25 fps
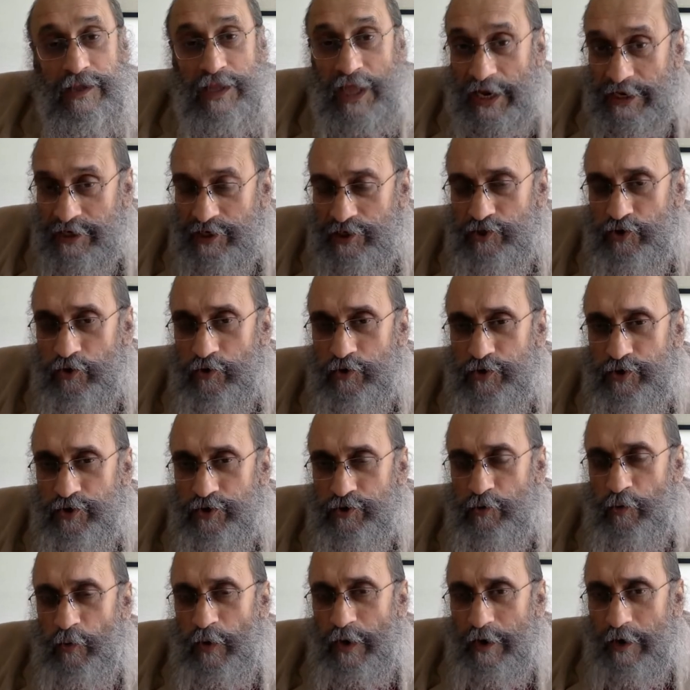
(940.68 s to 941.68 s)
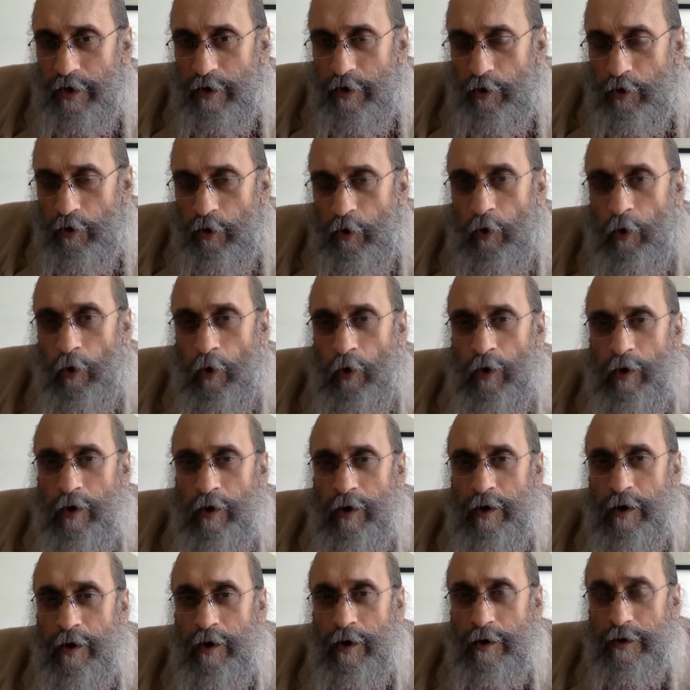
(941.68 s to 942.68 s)
that is also one
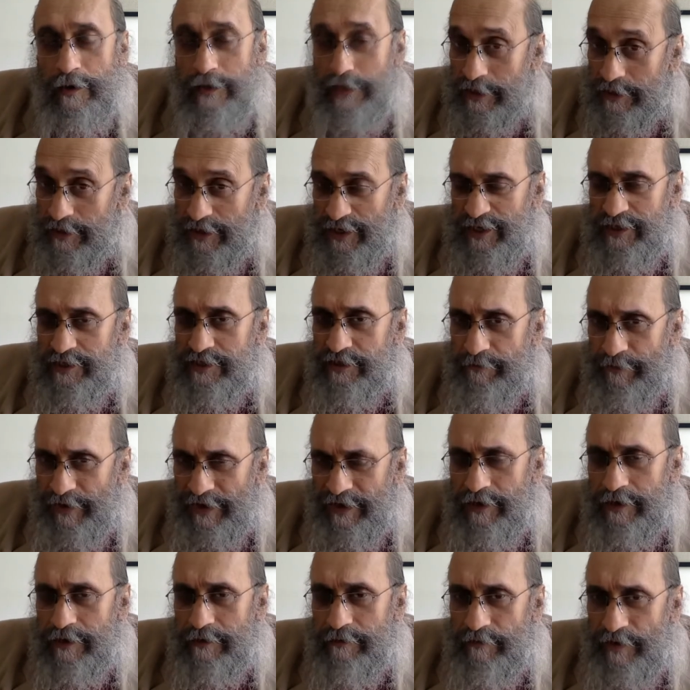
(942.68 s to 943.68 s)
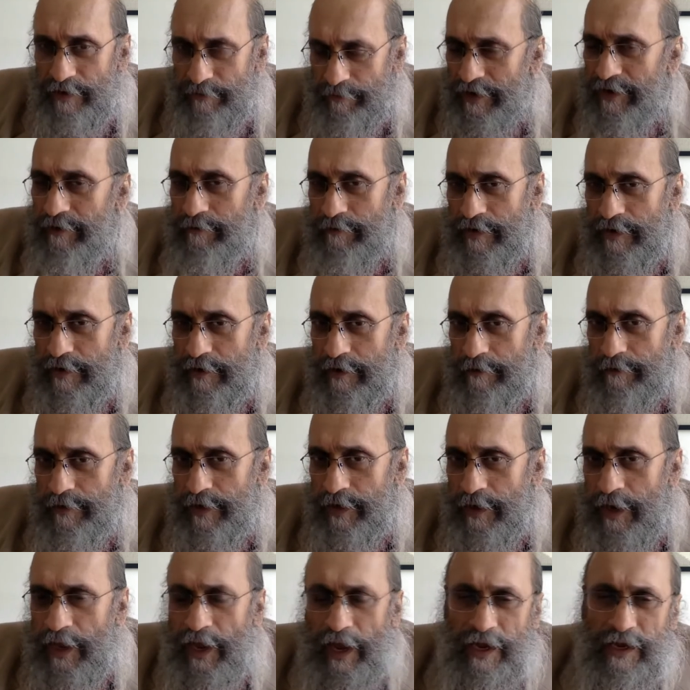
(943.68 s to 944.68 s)
law that needs amend- amendment. I
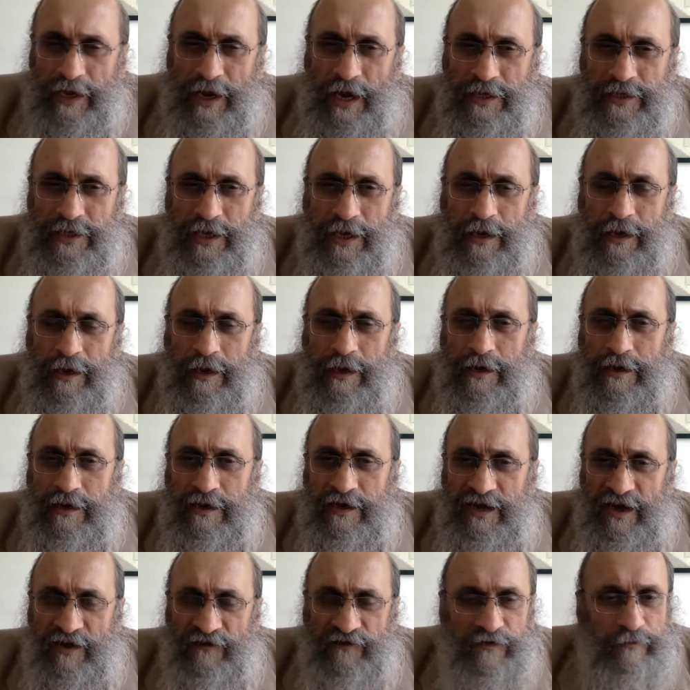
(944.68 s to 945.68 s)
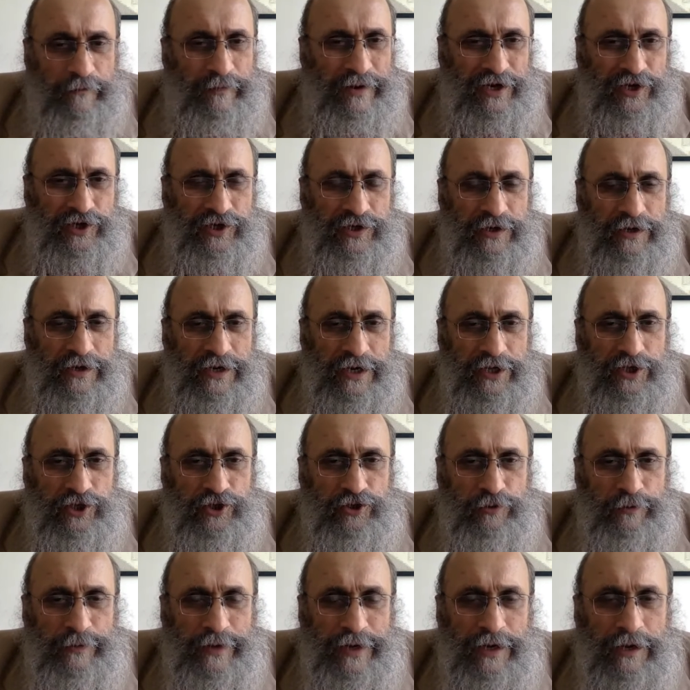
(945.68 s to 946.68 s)
mean, I think defamation
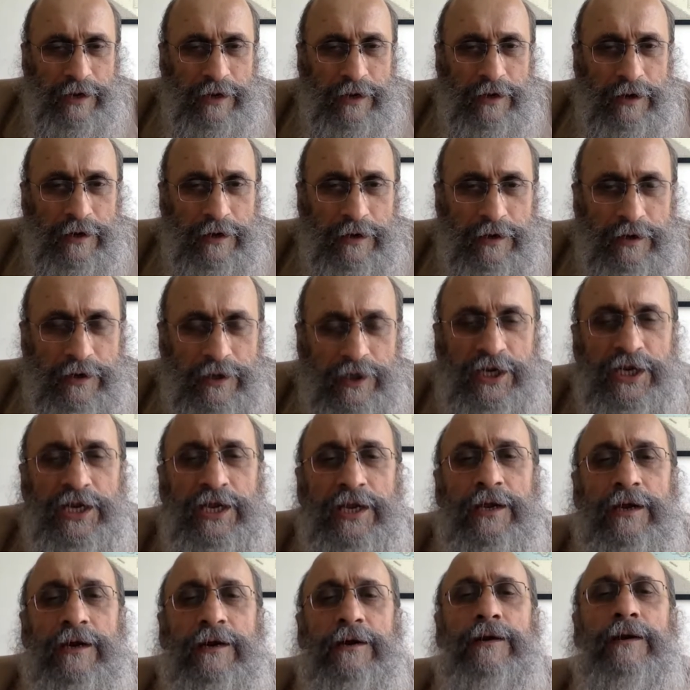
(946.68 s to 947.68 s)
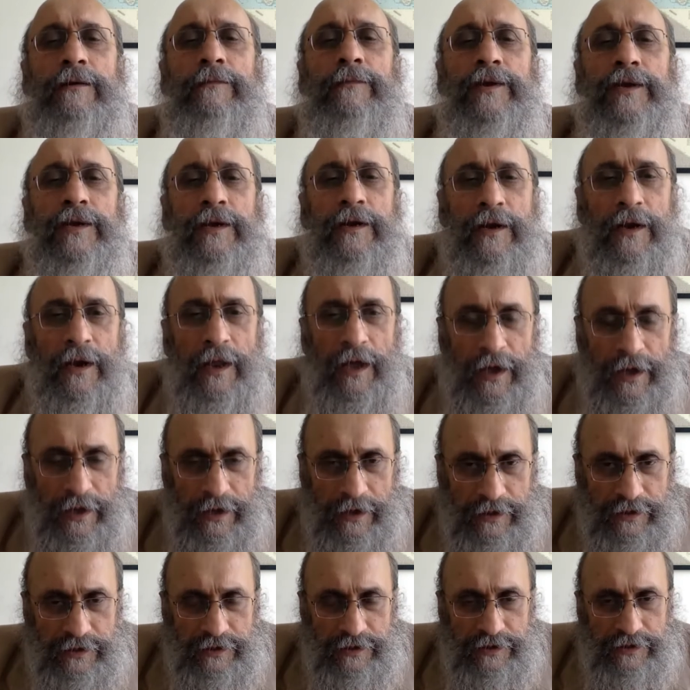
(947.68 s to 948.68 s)
needs to be
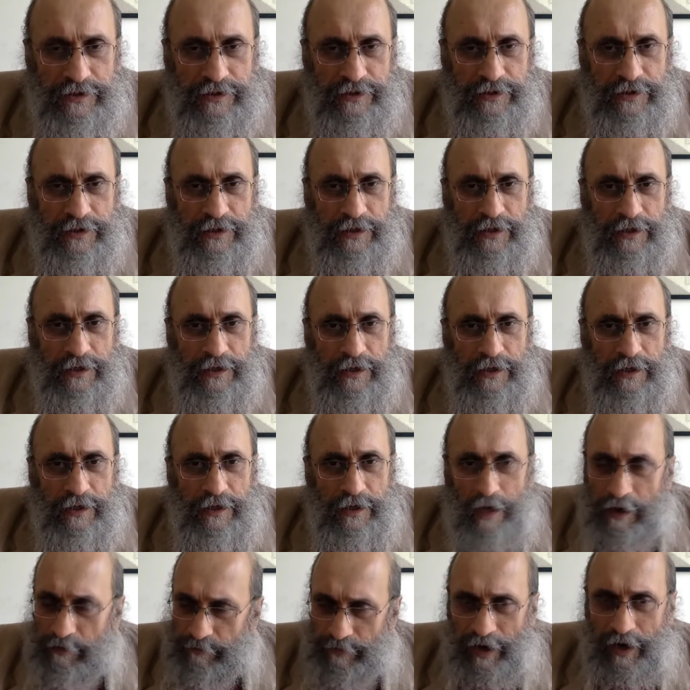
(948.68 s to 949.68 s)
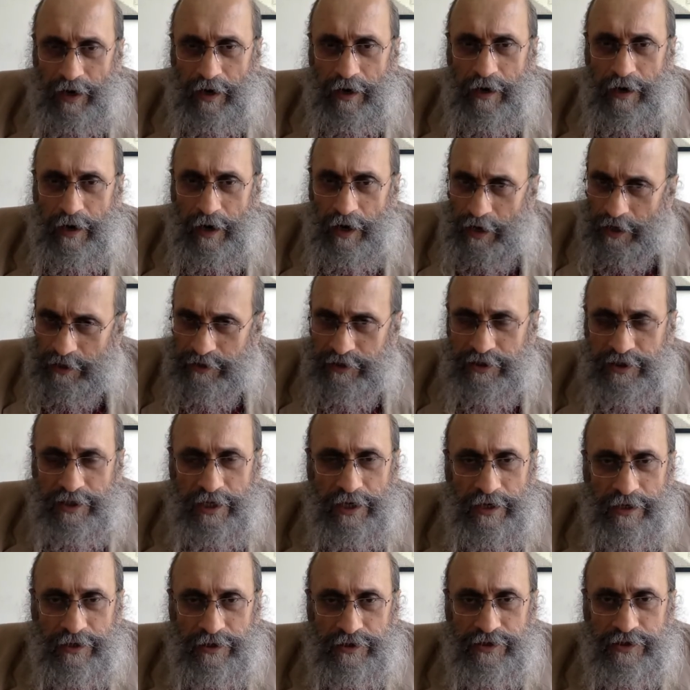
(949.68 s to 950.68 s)
decriminalized, among other
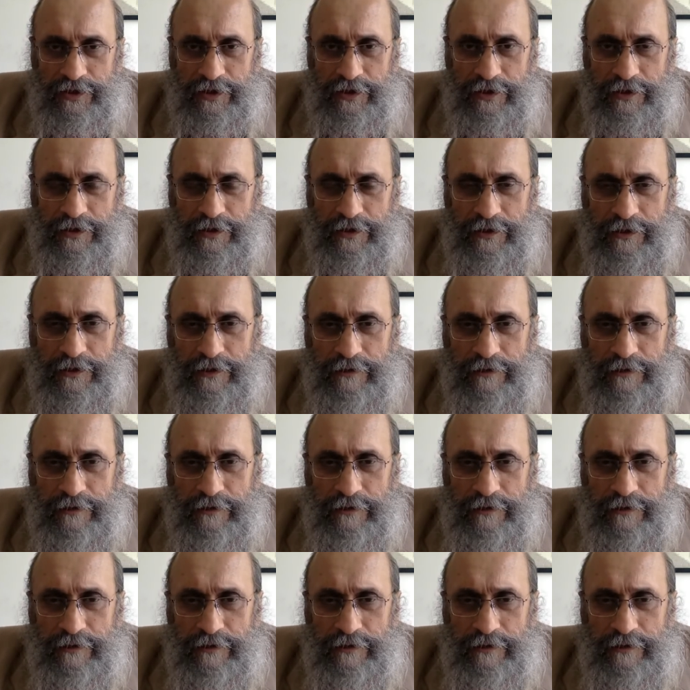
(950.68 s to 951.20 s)
things.